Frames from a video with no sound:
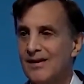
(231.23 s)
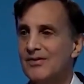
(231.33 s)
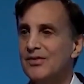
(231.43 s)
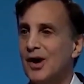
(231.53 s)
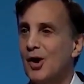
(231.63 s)

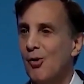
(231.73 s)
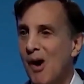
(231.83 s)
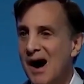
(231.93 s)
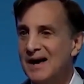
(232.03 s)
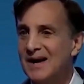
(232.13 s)
the
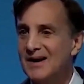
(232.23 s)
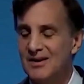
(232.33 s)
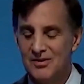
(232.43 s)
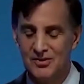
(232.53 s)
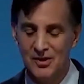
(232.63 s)
quiet,
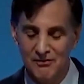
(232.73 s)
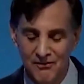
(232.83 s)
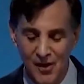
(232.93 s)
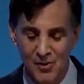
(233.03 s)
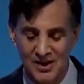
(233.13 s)
the
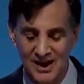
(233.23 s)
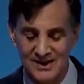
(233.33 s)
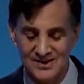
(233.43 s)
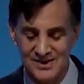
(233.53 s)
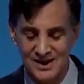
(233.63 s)

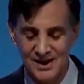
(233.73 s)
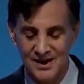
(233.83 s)
focused,